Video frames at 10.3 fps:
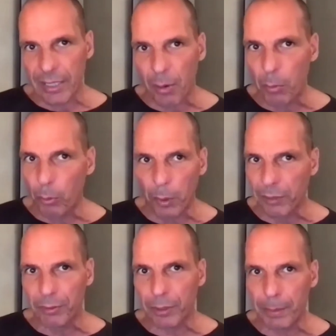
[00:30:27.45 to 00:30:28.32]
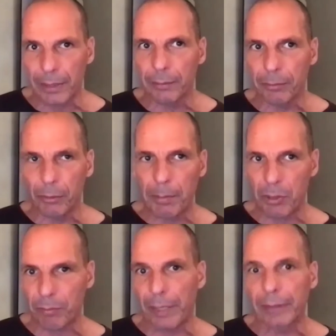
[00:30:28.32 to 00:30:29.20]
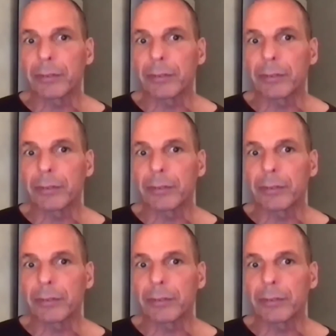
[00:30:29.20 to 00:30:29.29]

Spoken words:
"I will work for a piece of bread."